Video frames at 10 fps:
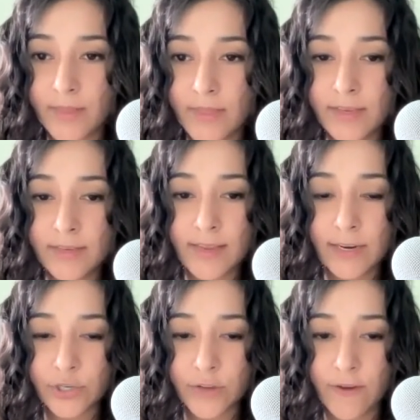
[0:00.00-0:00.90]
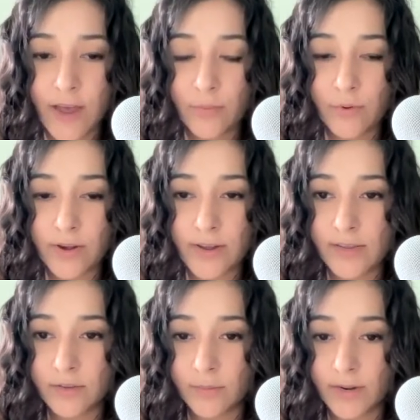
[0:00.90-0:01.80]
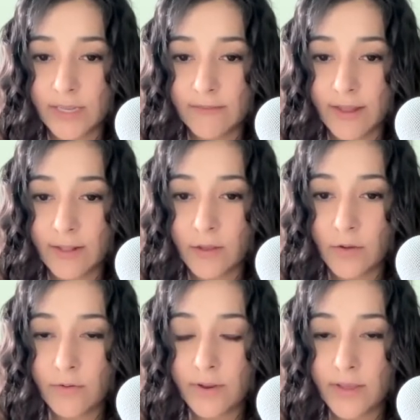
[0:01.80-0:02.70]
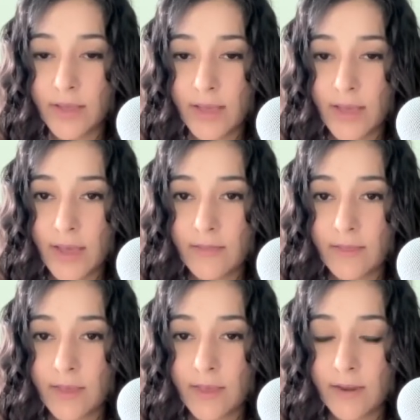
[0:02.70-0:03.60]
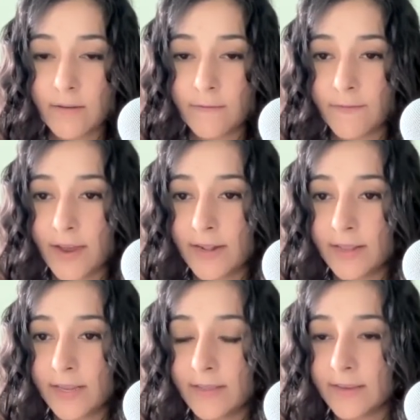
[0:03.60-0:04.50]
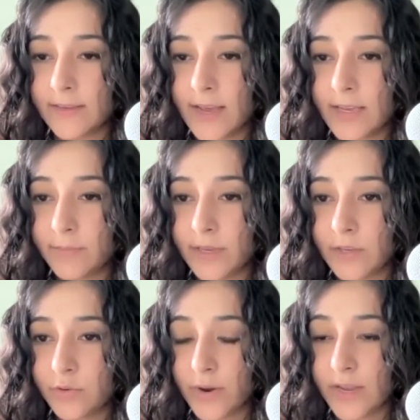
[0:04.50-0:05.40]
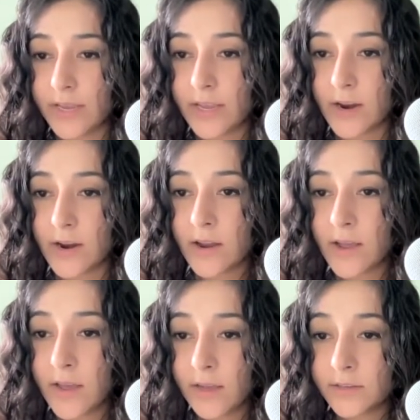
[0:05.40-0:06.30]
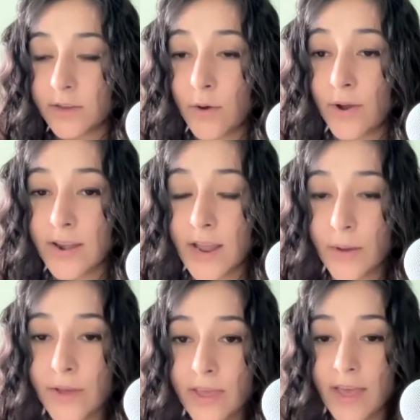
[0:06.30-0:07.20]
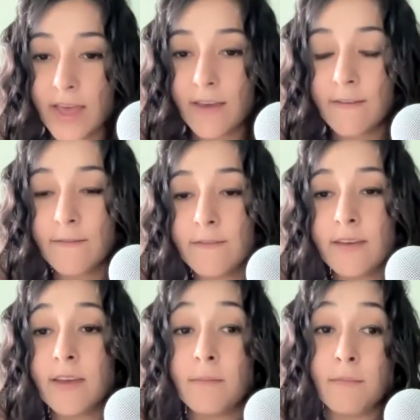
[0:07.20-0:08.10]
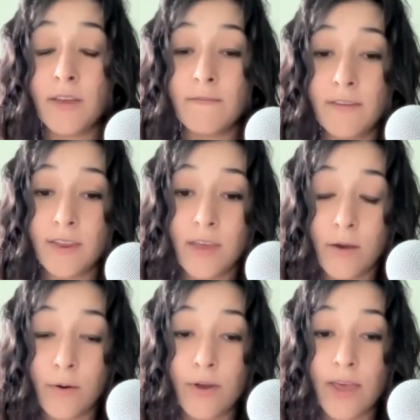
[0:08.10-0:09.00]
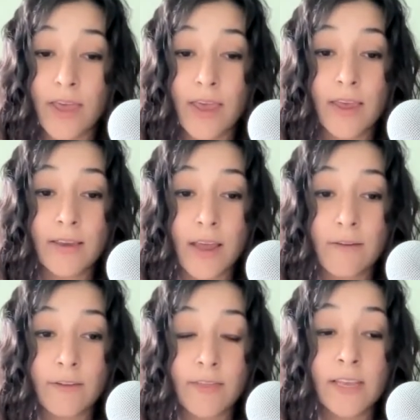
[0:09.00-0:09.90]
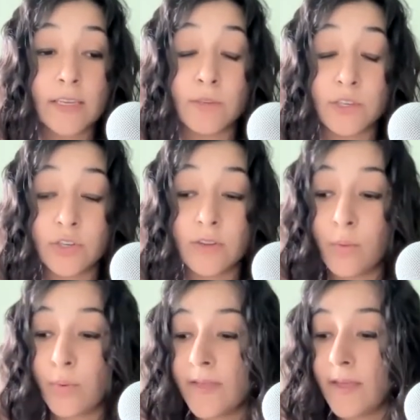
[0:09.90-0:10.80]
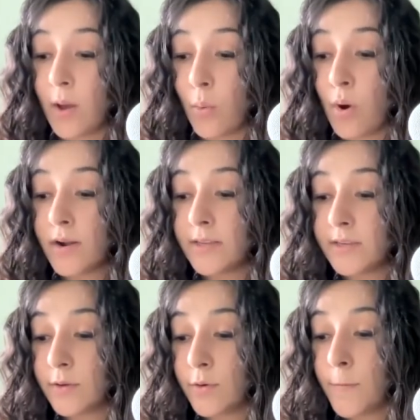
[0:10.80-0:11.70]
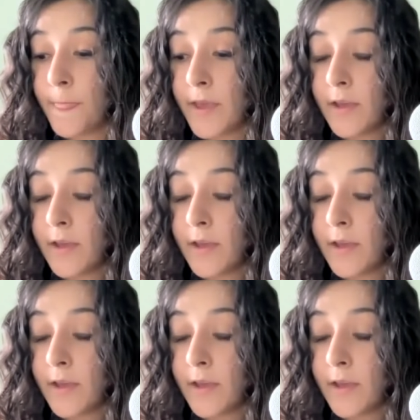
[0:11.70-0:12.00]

This is actually fine where it is. So I'm going to leave that alone. And then finally, this last piece right here. So now I have my video and everything is positioned the way that I want it to.